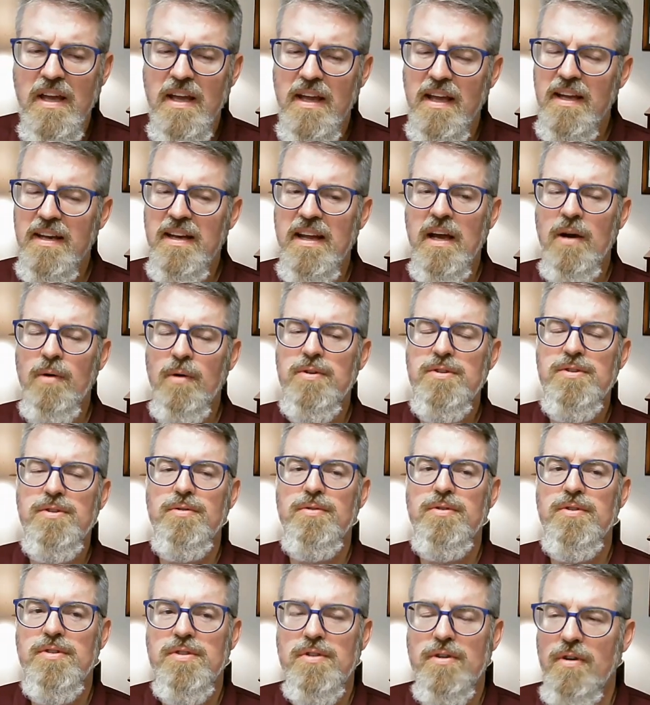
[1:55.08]
And how would you
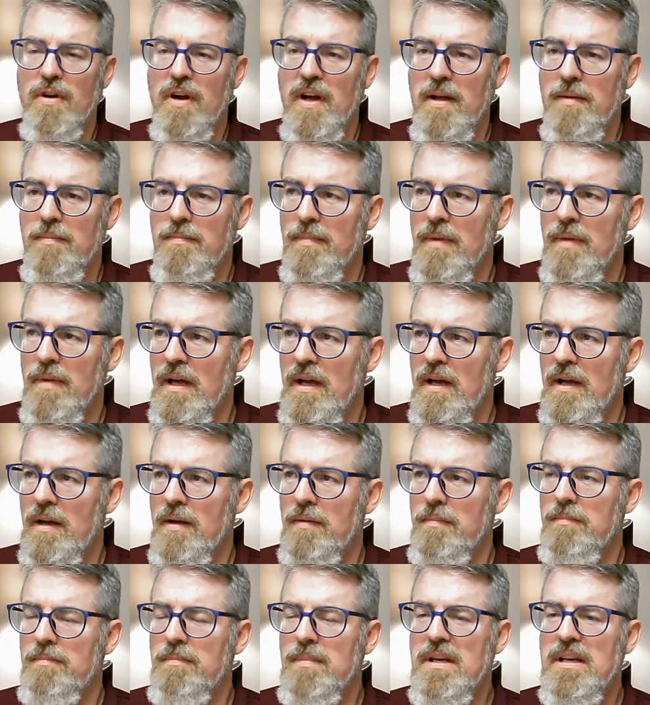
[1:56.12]
describe uh,
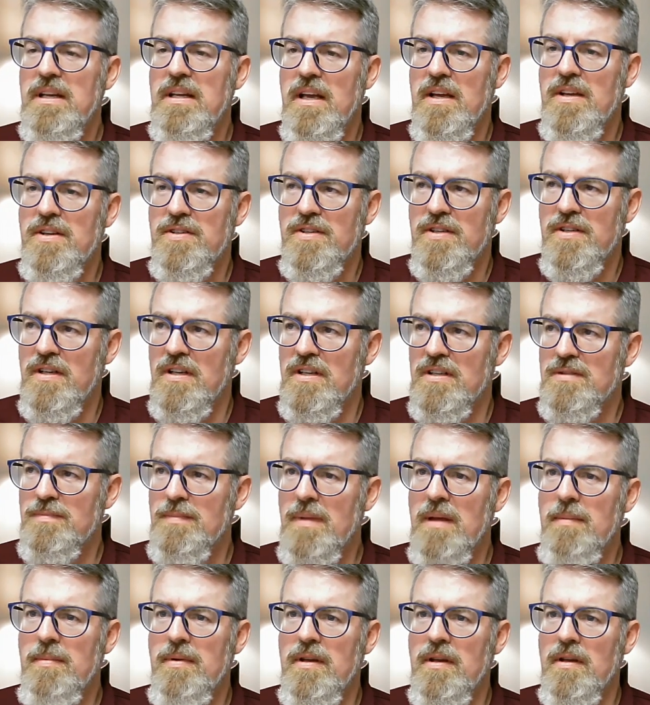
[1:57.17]
mediation as
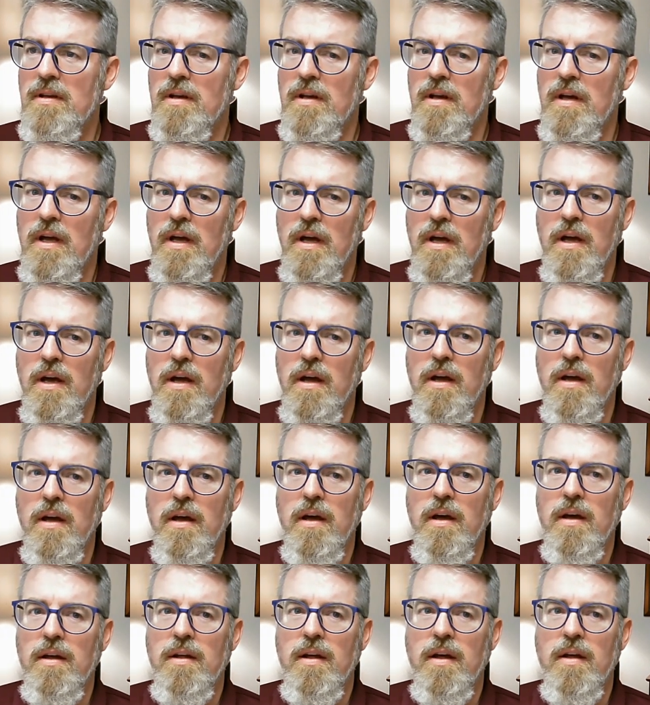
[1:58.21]
maybe a,
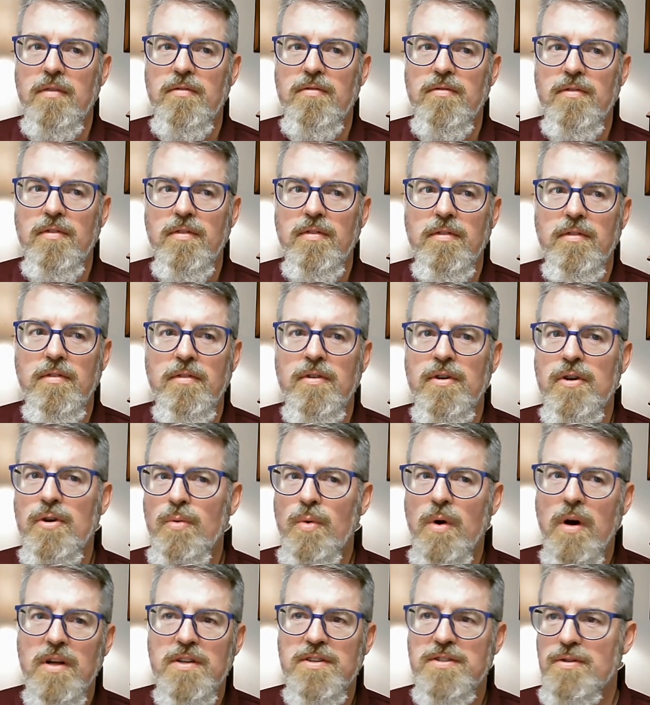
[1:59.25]
a
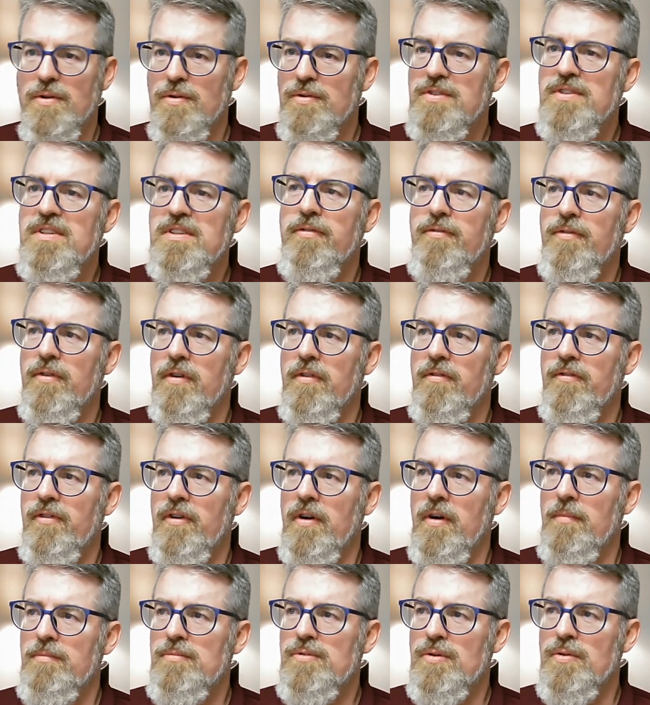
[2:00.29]
nuanced or different
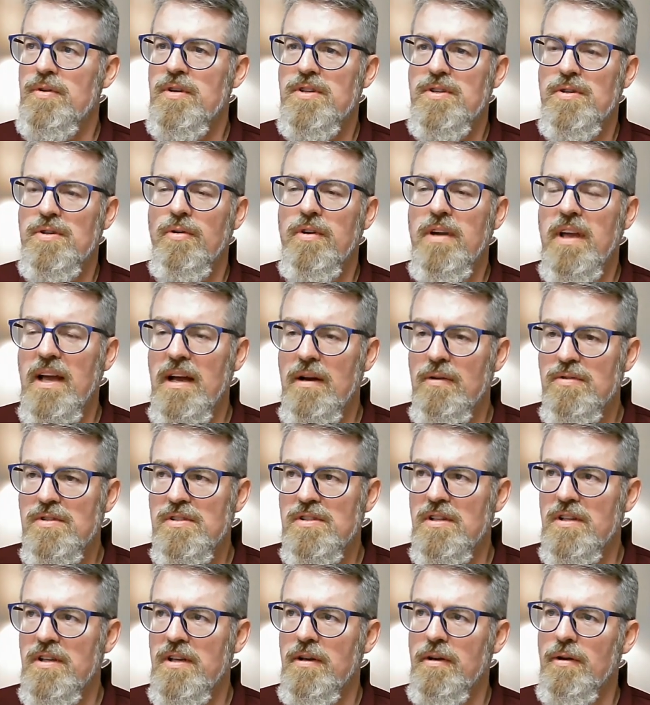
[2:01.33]
from traditional
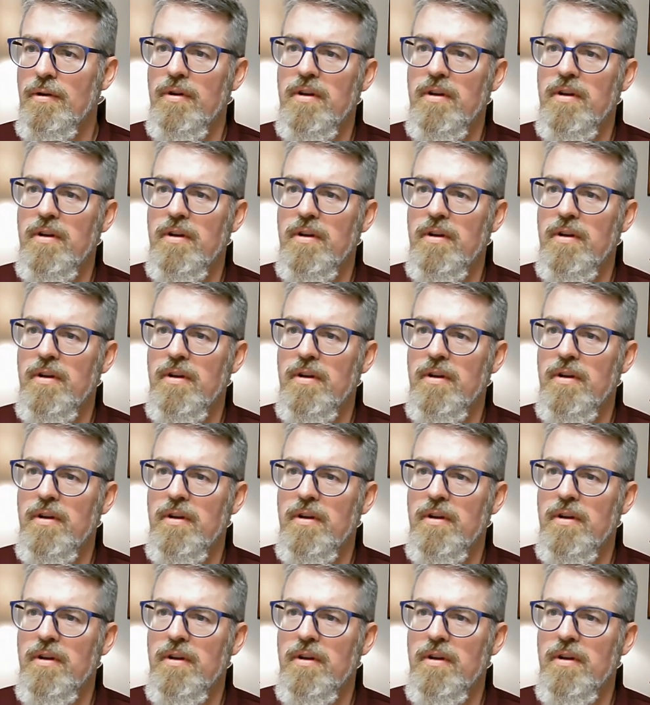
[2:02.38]
counseling or